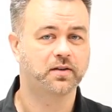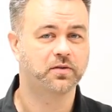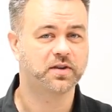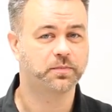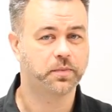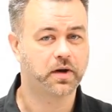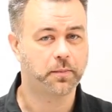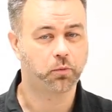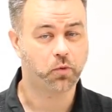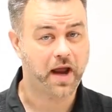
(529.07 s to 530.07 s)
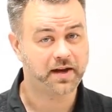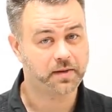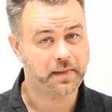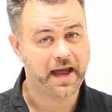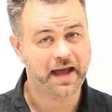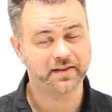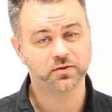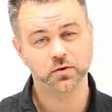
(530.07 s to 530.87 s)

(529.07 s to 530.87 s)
Don't just put up random ads.